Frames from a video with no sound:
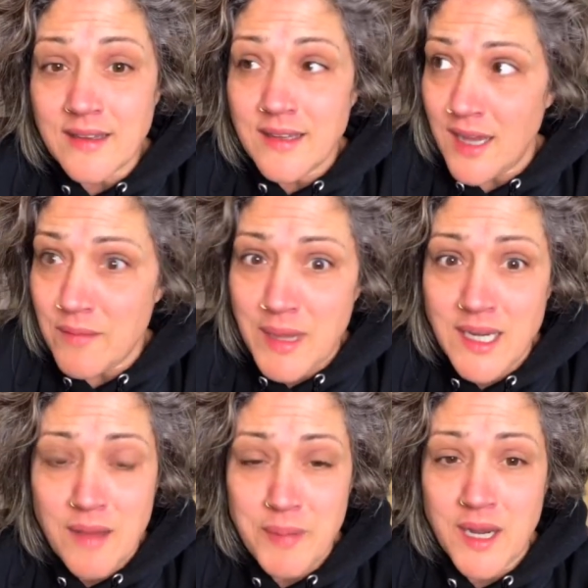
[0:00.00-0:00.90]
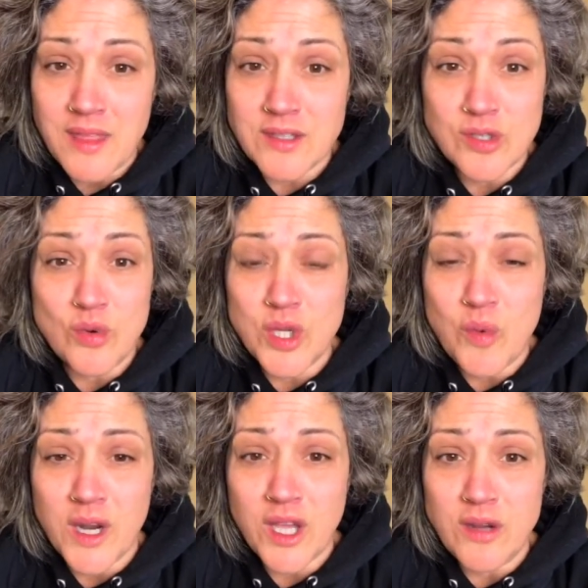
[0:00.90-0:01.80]
Now, it may not be to the school you
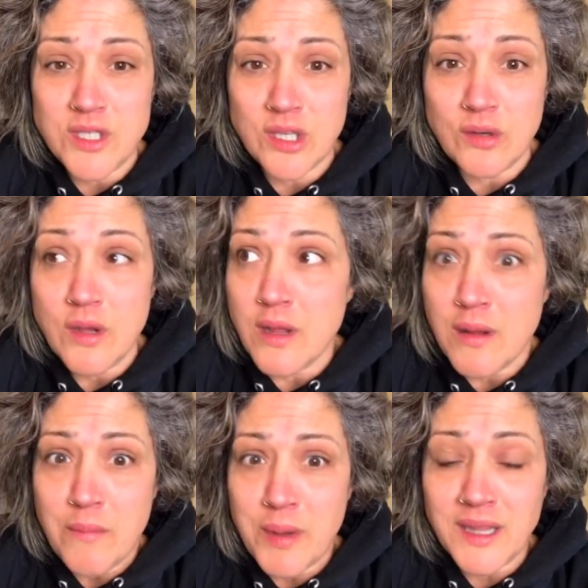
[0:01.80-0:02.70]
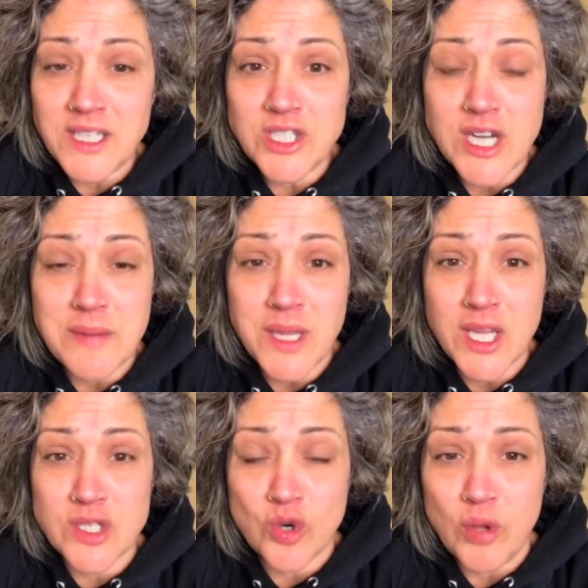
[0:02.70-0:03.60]
want to go to, but at least you're not going to be
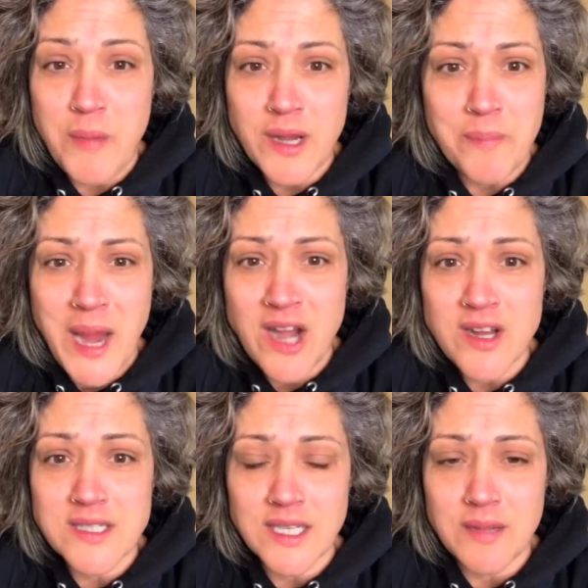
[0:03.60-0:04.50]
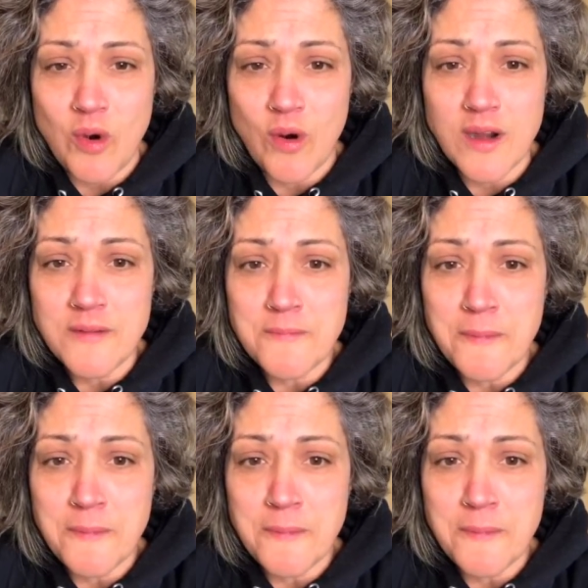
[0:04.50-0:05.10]
controlled by your parents anymore.